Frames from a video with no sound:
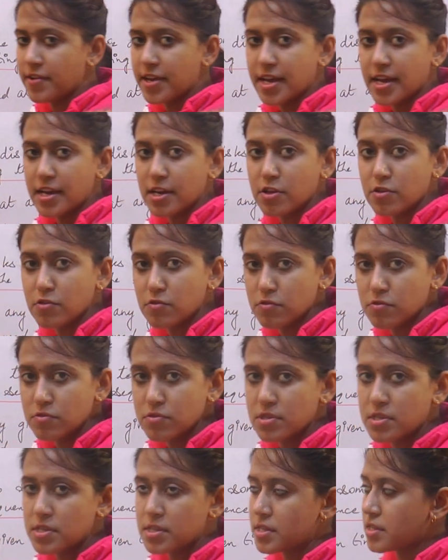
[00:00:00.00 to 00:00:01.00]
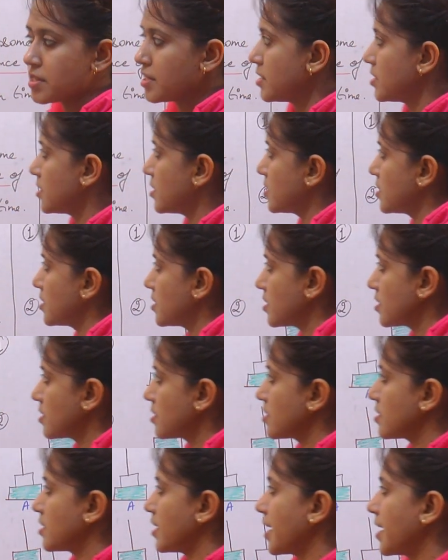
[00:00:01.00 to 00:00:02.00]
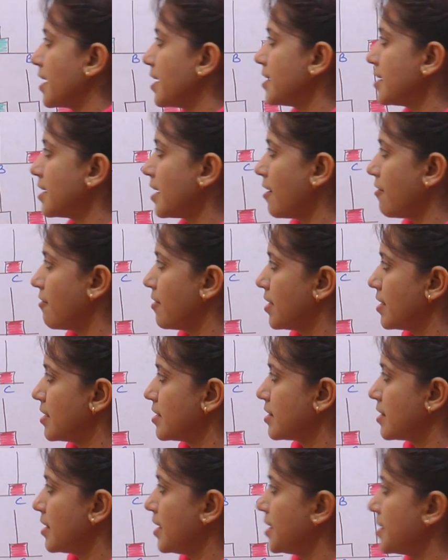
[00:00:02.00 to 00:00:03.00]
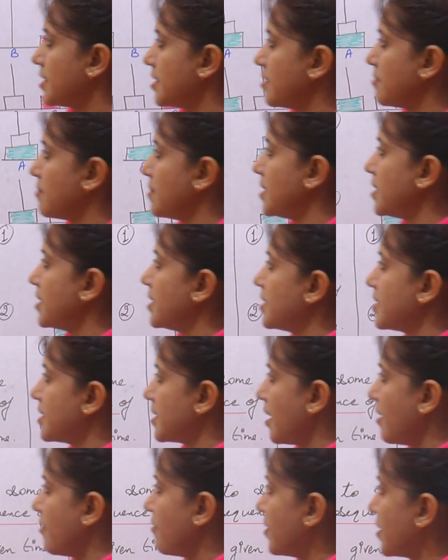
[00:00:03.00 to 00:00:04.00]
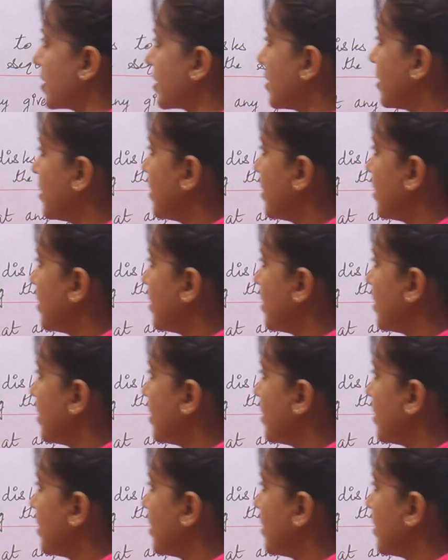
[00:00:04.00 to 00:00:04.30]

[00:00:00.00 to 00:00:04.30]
can use this second tower, the intermediate tower